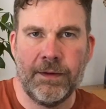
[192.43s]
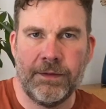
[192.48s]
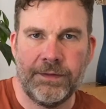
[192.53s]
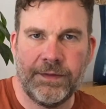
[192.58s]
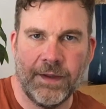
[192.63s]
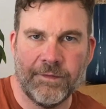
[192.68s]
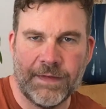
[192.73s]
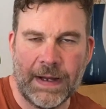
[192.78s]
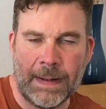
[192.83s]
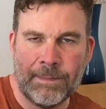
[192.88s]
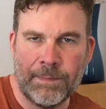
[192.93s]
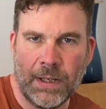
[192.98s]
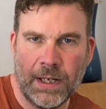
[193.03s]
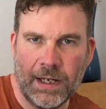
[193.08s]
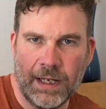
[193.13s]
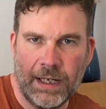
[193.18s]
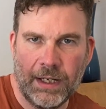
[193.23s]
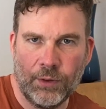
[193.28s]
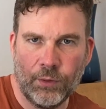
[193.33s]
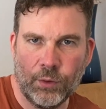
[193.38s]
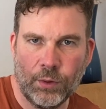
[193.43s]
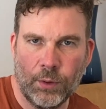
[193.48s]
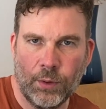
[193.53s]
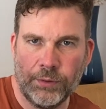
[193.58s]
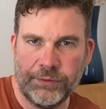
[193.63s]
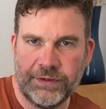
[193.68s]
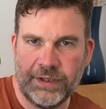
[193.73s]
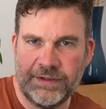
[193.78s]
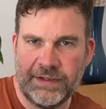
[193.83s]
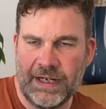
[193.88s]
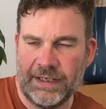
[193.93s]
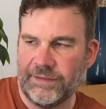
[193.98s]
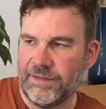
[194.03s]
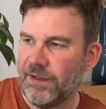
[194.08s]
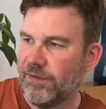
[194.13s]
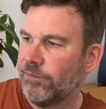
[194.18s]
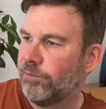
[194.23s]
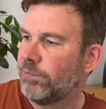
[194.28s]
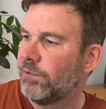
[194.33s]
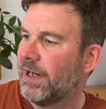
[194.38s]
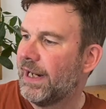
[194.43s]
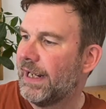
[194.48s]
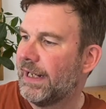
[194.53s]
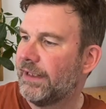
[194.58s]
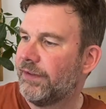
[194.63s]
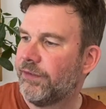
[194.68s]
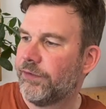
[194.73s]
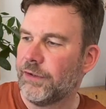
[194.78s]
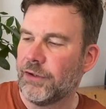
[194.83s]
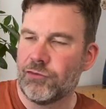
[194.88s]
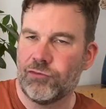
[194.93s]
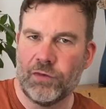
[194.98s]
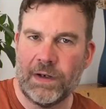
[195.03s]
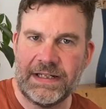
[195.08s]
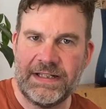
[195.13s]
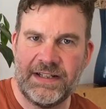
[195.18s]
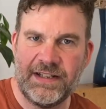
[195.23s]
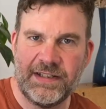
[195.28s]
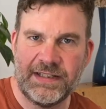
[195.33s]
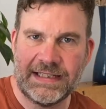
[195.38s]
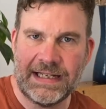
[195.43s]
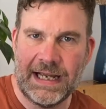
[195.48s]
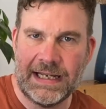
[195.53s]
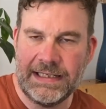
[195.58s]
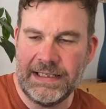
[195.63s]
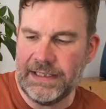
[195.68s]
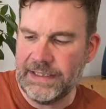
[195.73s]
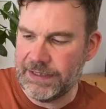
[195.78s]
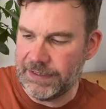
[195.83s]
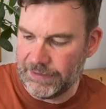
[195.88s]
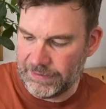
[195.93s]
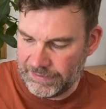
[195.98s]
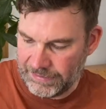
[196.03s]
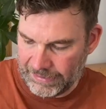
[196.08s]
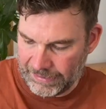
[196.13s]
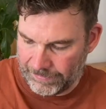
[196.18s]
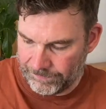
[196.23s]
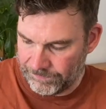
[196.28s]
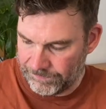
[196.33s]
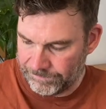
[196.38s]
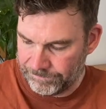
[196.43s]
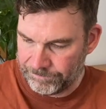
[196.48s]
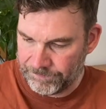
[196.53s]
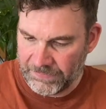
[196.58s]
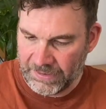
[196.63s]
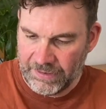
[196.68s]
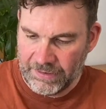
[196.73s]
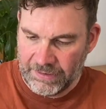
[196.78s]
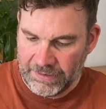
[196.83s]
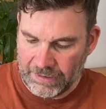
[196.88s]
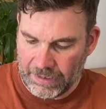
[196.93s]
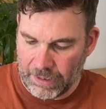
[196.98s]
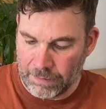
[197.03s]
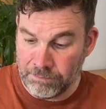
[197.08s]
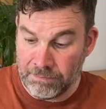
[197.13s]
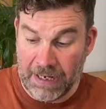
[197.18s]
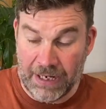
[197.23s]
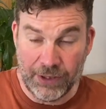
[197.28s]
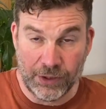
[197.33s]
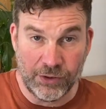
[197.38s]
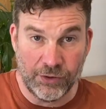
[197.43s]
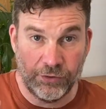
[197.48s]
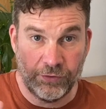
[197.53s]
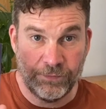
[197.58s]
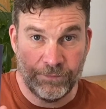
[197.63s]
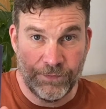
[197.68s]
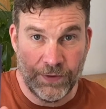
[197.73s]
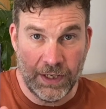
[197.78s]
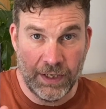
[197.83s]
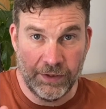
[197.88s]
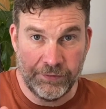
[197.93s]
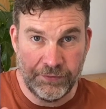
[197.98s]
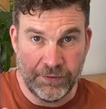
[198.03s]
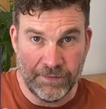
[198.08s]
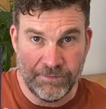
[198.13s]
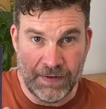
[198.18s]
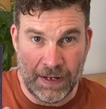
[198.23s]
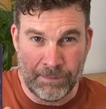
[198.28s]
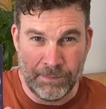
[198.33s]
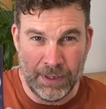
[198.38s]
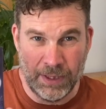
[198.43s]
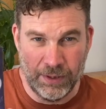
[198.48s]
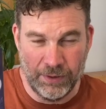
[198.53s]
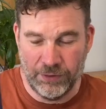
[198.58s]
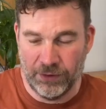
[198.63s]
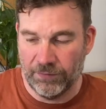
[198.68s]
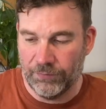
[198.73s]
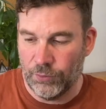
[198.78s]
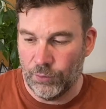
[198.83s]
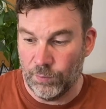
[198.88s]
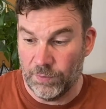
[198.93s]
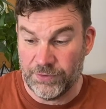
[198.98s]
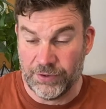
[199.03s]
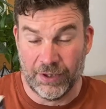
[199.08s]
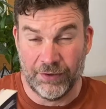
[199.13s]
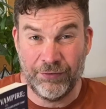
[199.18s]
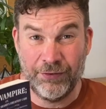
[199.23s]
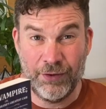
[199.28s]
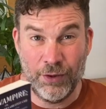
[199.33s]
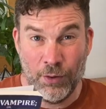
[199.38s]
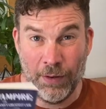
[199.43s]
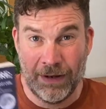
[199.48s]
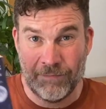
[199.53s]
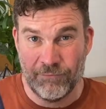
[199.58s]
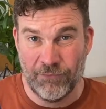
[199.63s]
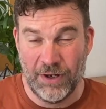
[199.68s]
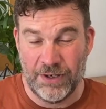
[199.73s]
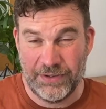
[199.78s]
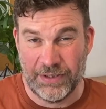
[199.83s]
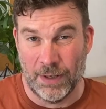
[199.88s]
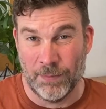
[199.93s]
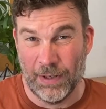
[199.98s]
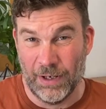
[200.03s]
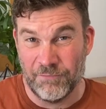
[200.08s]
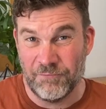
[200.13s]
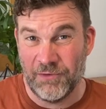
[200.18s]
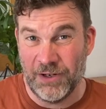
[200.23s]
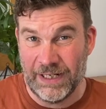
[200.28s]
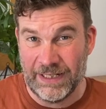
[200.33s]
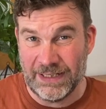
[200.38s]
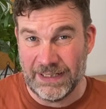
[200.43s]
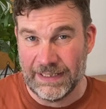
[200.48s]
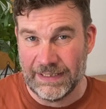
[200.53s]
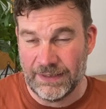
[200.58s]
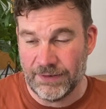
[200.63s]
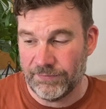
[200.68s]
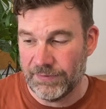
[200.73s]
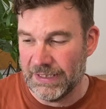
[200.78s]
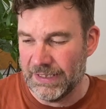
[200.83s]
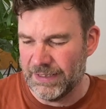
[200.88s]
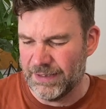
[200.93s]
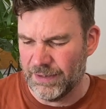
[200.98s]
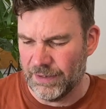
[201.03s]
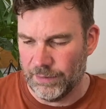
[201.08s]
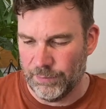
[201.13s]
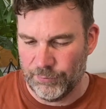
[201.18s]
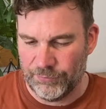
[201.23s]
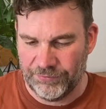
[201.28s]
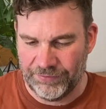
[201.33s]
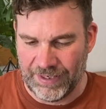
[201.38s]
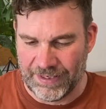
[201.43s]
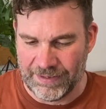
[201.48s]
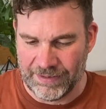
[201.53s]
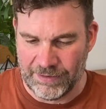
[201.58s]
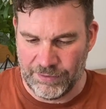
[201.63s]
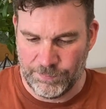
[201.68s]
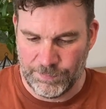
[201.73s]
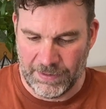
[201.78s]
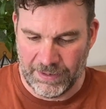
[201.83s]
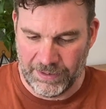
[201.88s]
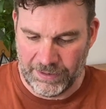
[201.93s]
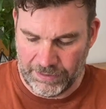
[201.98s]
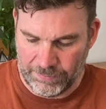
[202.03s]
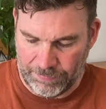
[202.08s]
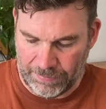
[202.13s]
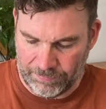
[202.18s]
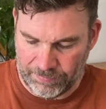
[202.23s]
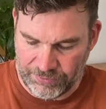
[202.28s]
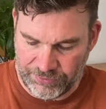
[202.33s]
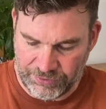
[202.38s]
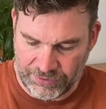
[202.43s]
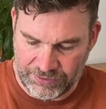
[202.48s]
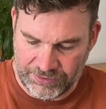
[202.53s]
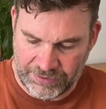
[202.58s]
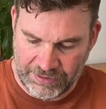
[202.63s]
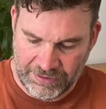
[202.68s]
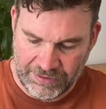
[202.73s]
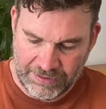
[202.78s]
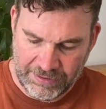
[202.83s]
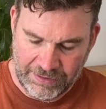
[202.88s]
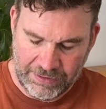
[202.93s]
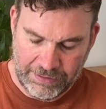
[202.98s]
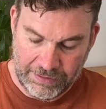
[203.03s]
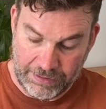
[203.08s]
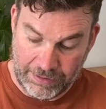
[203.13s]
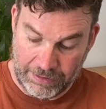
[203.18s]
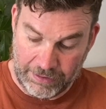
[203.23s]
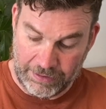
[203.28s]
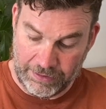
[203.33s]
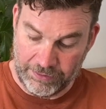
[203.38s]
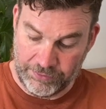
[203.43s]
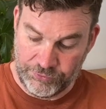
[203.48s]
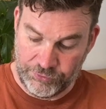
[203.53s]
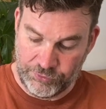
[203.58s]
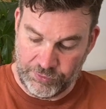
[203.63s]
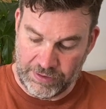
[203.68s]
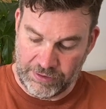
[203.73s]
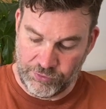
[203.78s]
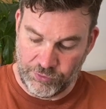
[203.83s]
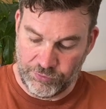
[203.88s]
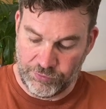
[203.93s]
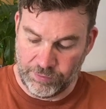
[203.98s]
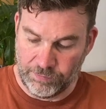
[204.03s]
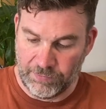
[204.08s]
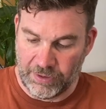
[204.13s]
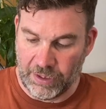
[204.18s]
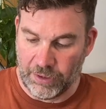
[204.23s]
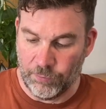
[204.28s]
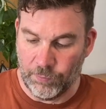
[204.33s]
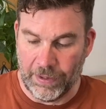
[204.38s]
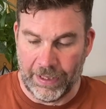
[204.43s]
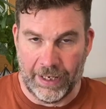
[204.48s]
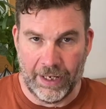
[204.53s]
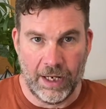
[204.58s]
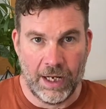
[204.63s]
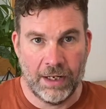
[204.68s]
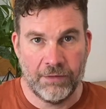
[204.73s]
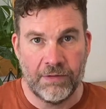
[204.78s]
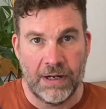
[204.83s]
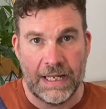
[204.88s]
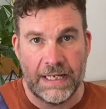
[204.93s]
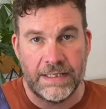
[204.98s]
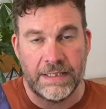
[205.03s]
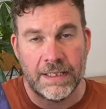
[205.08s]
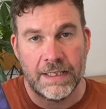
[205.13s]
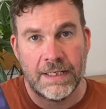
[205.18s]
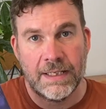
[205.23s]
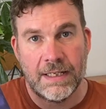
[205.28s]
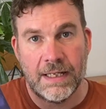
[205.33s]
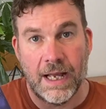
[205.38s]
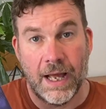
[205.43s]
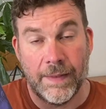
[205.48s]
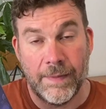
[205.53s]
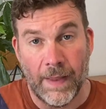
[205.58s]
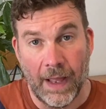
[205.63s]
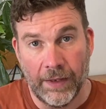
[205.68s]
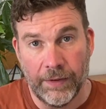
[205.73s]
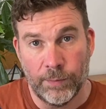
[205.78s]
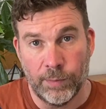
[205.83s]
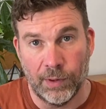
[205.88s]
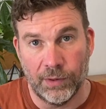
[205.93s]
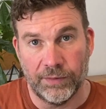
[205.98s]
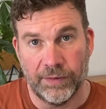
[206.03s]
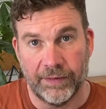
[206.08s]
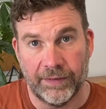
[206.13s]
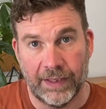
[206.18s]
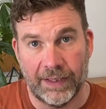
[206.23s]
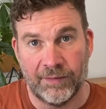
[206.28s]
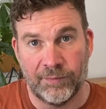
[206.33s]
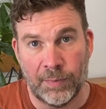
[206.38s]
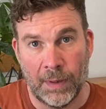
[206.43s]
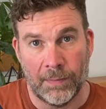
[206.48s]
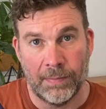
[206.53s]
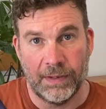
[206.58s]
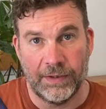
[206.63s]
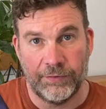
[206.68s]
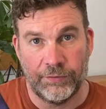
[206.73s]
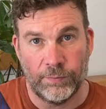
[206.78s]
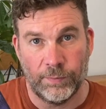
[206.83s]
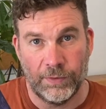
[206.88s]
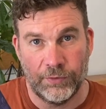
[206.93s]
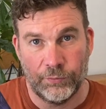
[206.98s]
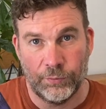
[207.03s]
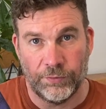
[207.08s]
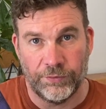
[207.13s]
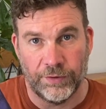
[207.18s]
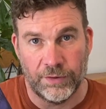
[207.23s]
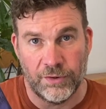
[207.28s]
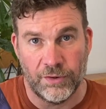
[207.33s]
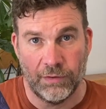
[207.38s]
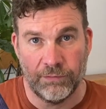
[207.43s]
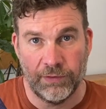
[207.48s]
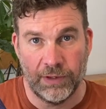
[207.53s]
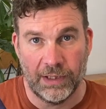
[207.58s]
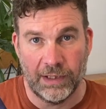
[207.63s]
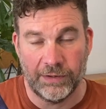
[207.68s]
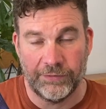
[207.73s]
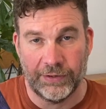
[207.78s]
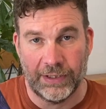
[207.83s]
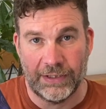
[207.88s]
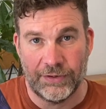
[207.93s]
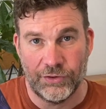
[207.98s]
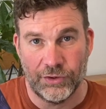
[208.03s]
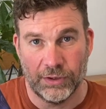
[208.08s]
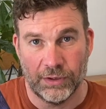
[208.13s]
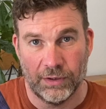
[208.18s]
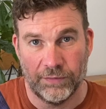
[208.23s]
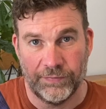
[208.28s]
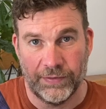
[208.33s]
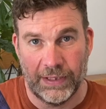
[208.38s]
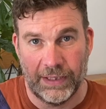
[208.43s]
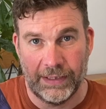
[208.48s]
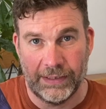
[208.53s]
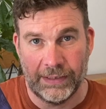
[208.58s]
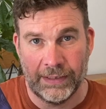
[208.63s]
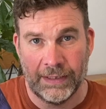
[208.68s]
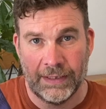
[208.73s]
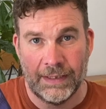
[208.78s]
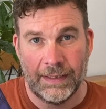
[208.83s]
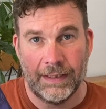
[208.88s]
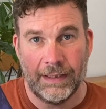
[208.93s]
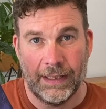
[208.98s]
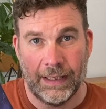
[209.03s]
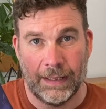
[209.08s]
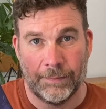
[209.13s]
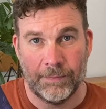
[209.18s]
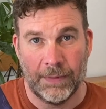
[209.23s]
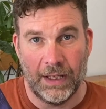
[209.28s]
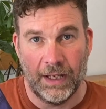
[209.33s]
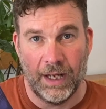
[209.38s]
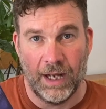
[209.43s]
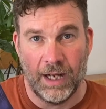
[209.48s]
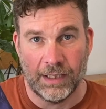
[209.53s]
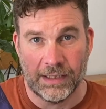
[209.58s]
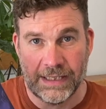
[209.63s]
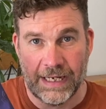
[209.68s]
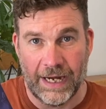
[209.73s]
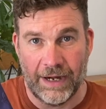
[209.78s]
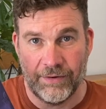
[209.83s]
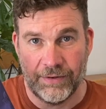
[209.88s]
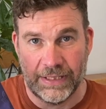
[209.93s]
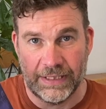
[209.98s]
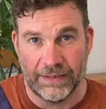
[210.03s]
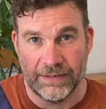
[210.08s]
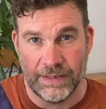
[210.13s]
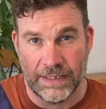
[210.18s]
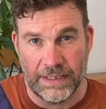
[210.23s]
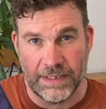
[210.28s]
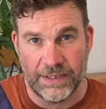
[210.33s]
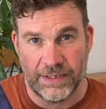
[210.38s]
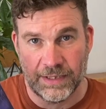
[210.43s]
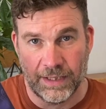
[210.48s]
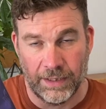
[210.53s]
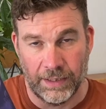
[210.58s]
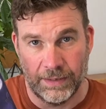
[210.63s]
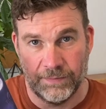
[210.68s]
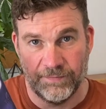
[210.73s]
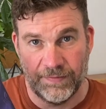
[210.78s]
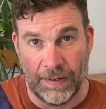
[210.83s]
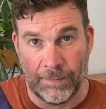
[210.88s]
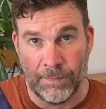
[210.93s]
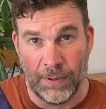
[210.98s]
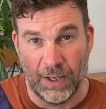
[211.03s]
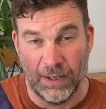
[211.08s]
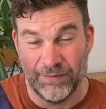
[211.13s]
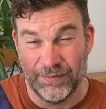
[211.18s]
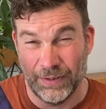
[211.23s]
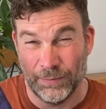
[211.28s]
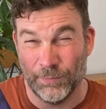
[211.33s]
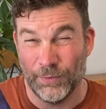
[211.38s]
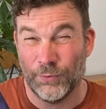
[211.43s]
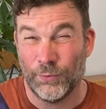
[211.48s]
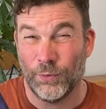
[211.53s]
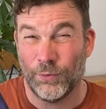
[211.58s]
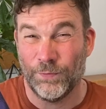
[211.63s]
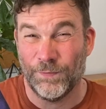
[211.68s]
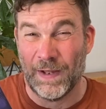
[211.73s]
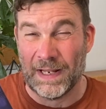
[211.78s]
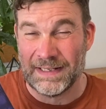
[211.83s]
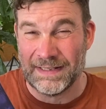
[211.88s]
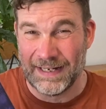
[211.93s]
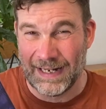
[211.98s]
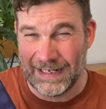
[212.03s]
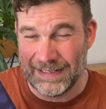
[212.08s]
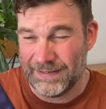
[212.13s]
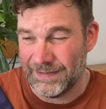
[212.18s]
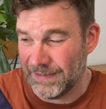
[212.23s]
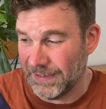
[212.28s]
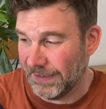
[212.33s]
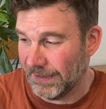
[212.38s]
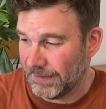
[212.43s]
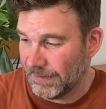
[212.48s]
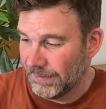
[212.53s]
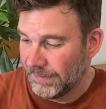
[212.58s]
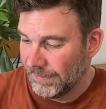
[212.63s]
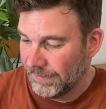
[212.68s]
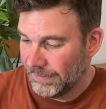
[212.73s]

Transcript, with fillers: the vampire or detective brand's greatest case, um, America's first vampire novel, which I still haven't read yet, but I really need to read. So I was sent this by the publishers, uh, Strangers from Nowhere. I read another book that they've published, which was a novelisation of a um, a Hungarian silent vampire film, which was fantastic.